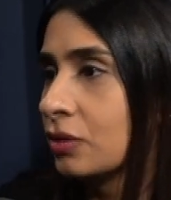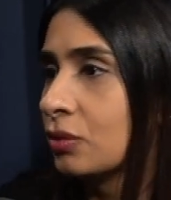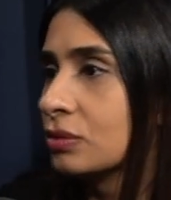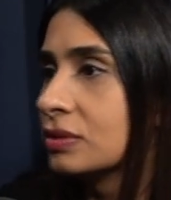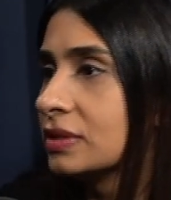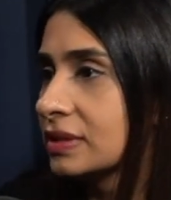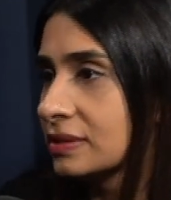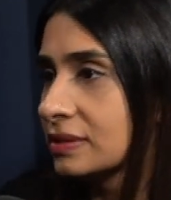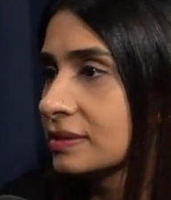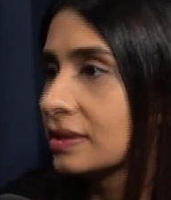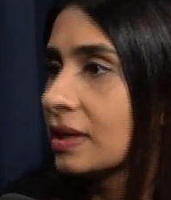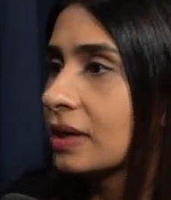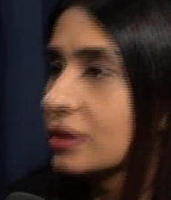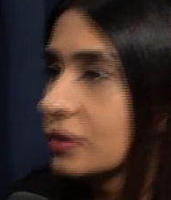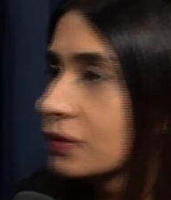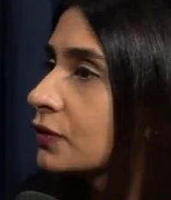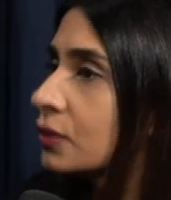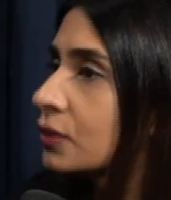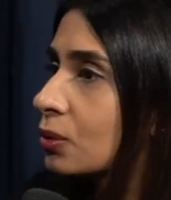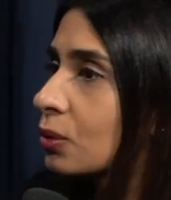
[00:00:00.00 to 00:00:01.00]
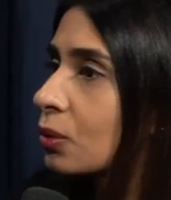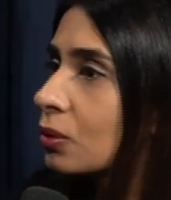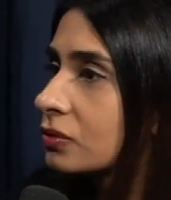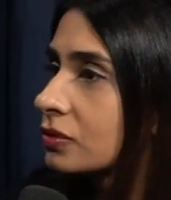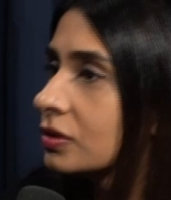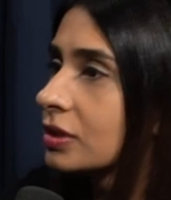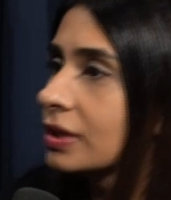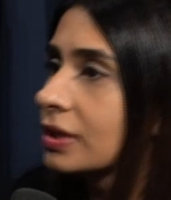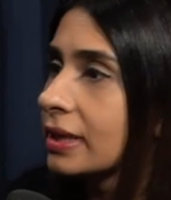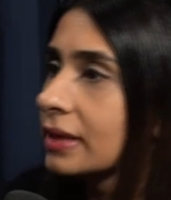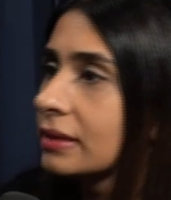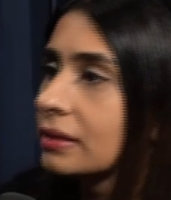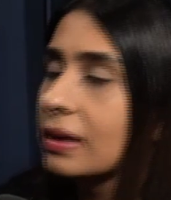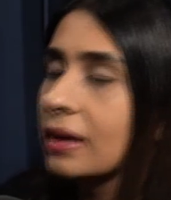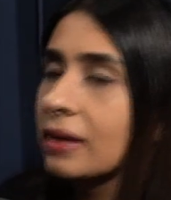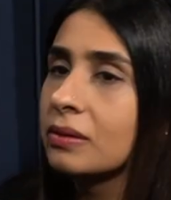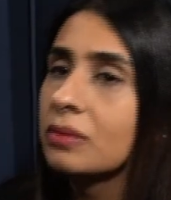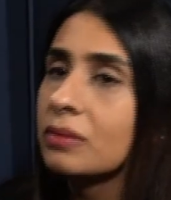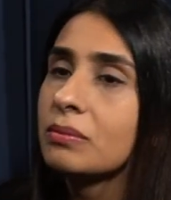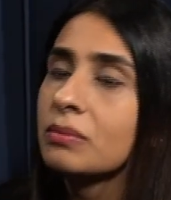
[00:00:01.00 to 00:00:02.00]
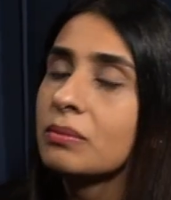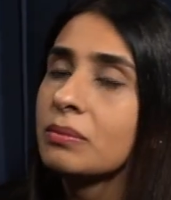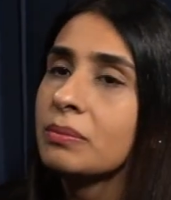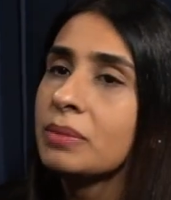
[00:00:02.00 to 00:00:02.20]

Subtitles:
this kind of took over, and